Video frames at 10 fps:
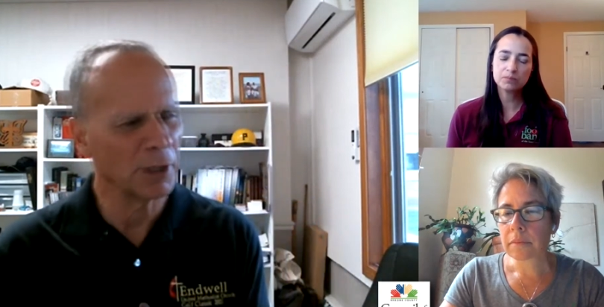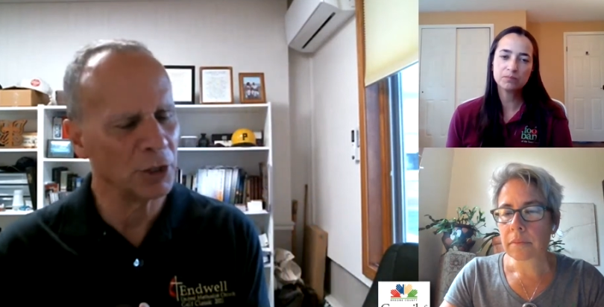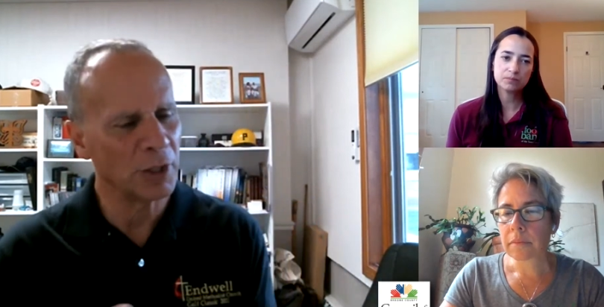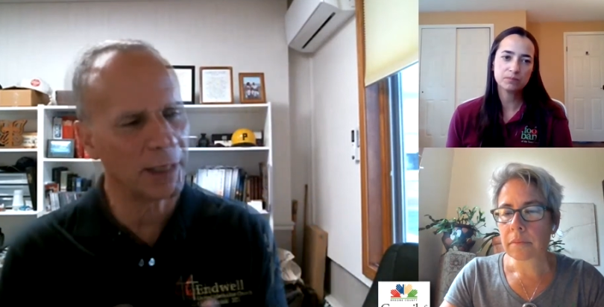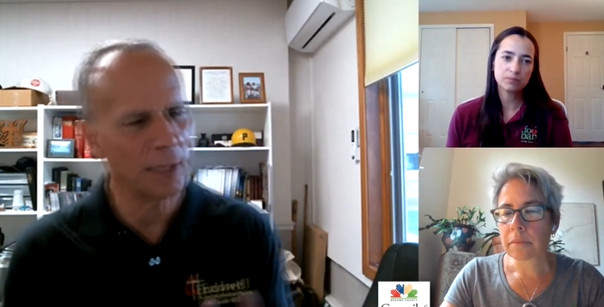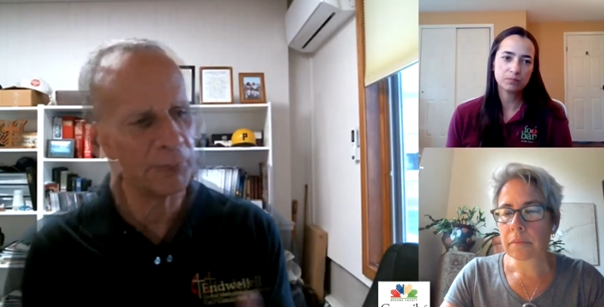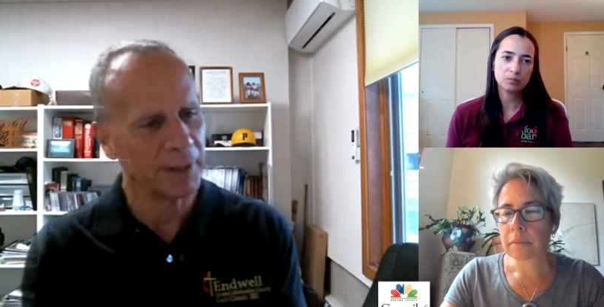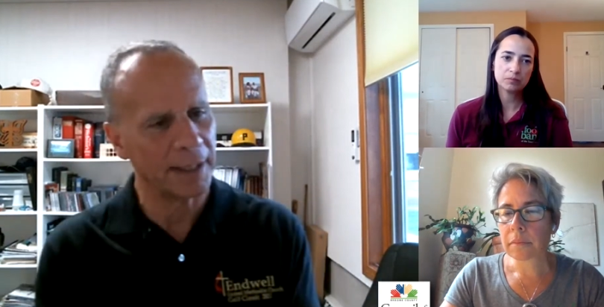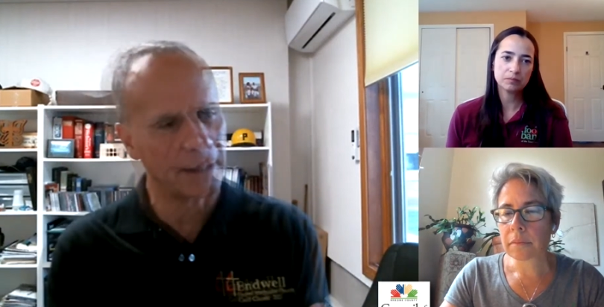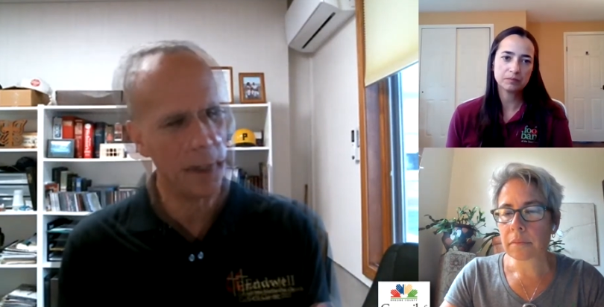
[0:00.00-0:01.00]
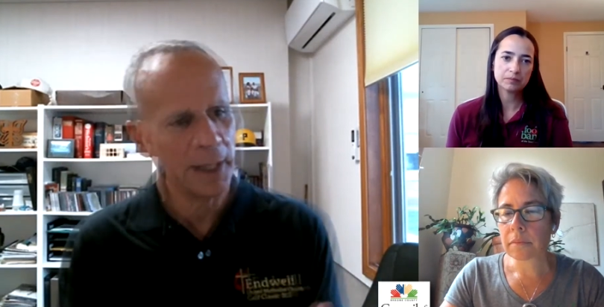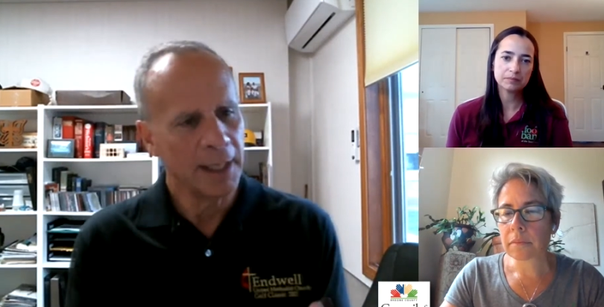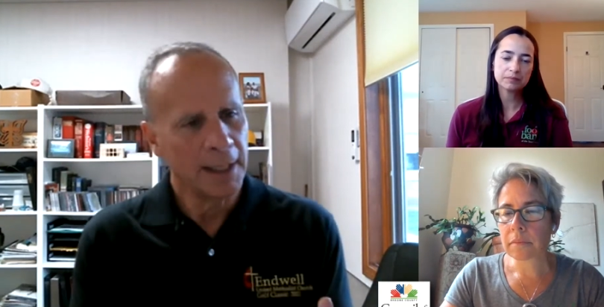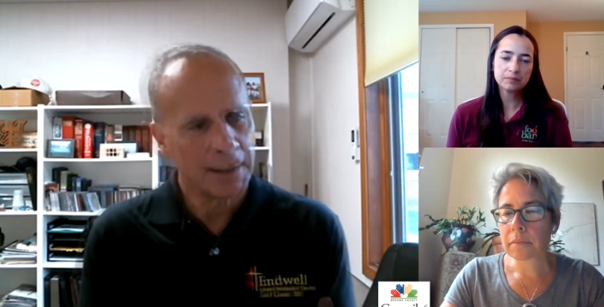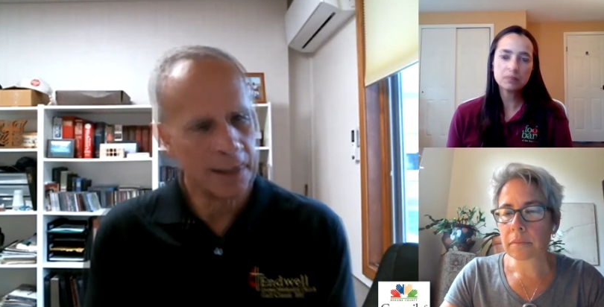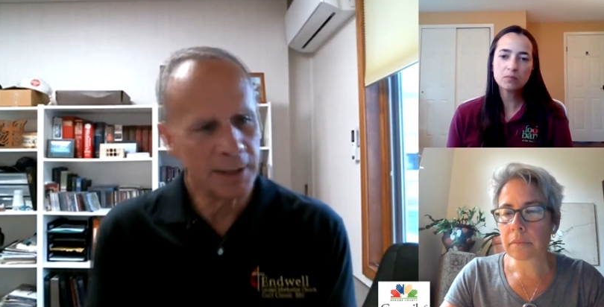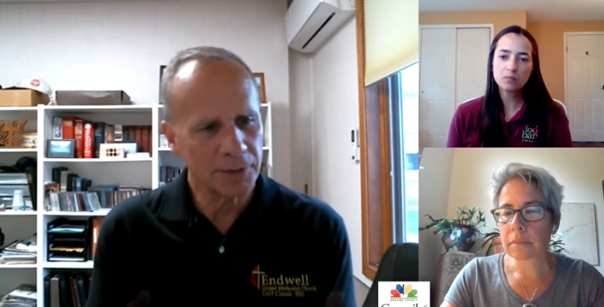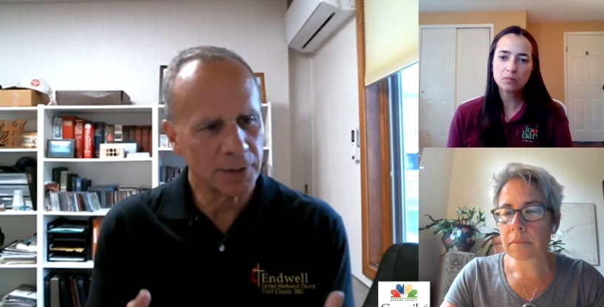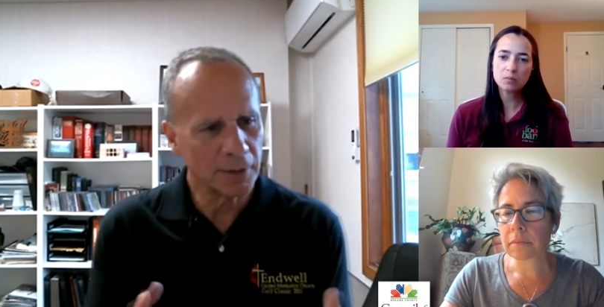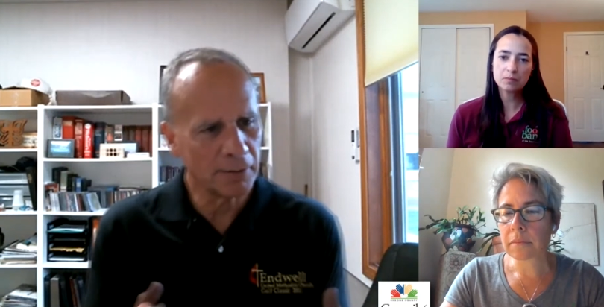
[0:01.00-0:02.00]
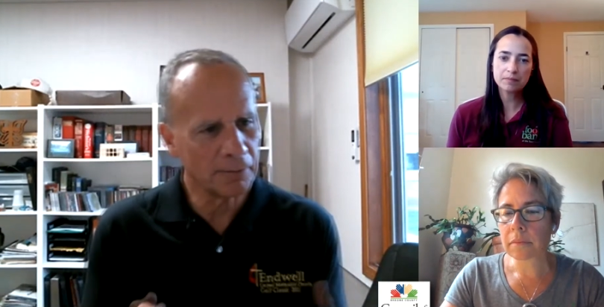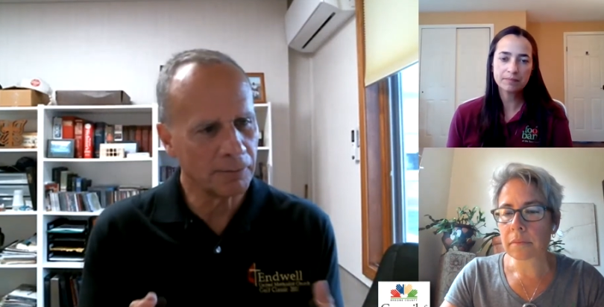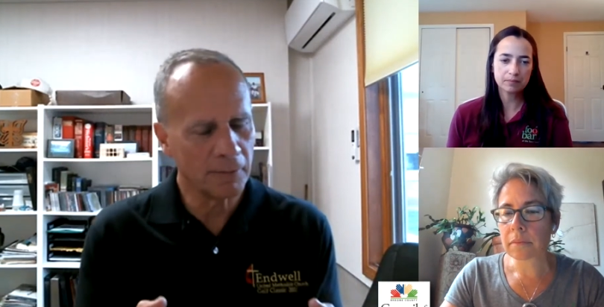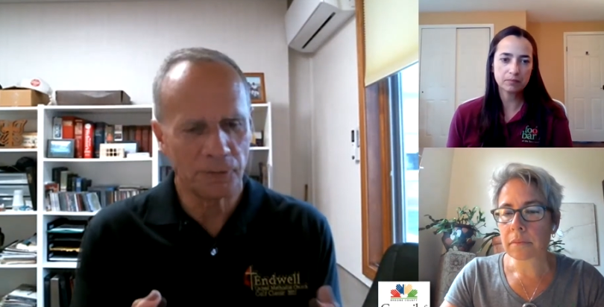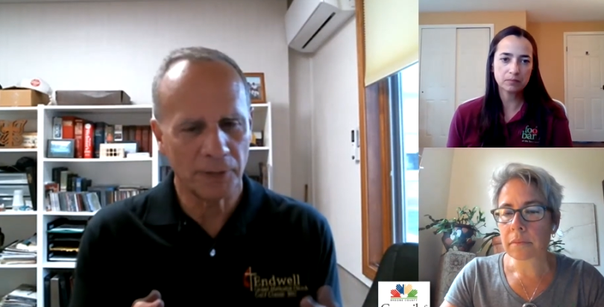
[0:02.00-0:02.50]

Speaker 1: but can you can have, kind of give some